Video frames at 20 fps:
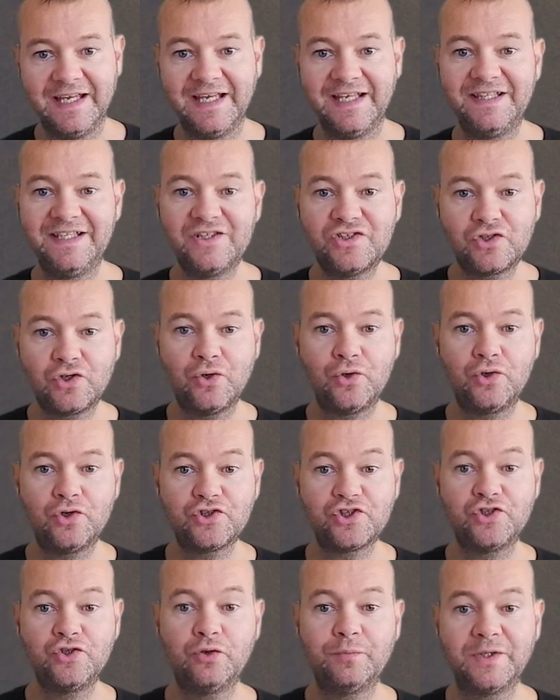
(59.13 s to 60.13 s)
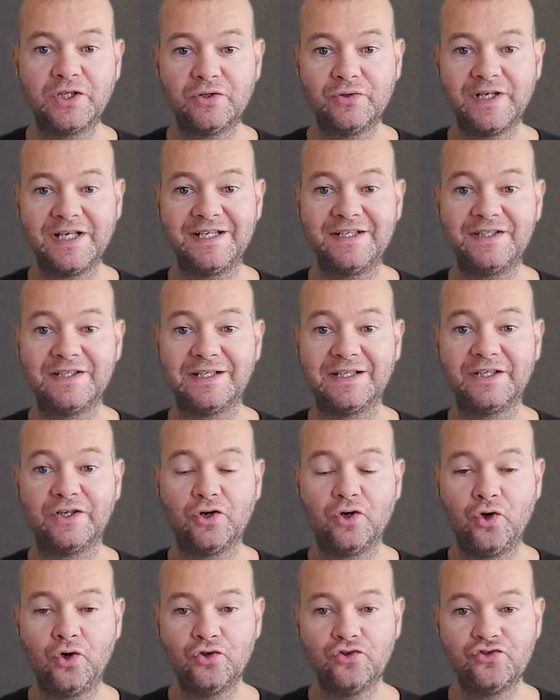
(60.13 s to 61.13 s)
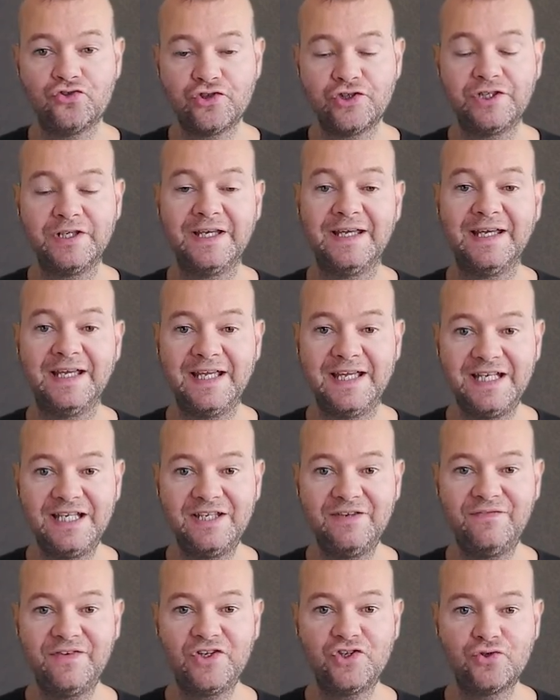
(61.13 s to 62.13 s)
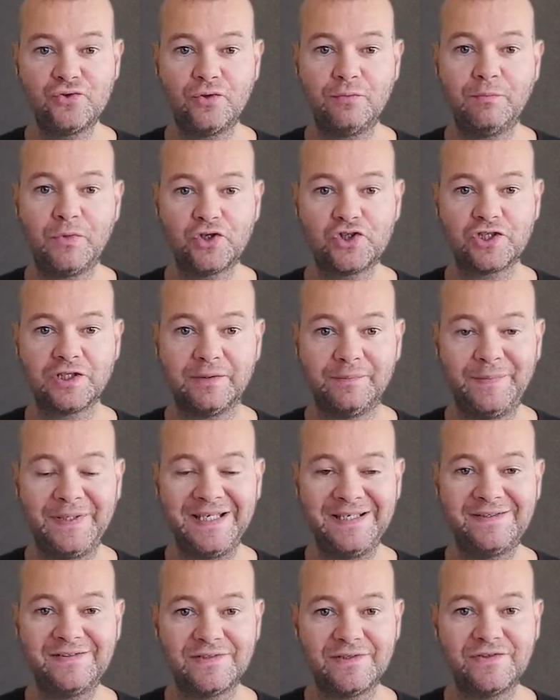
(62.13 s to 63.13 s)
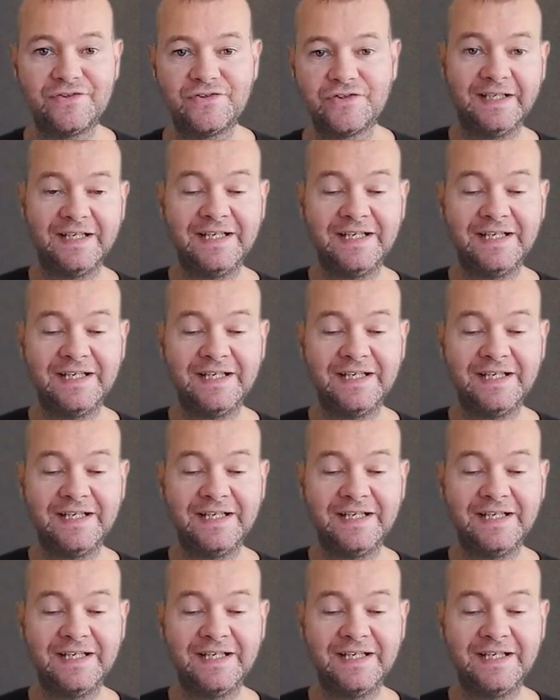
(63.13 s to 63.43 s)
In this course you'll be creating nearly 100 individual modular pieces,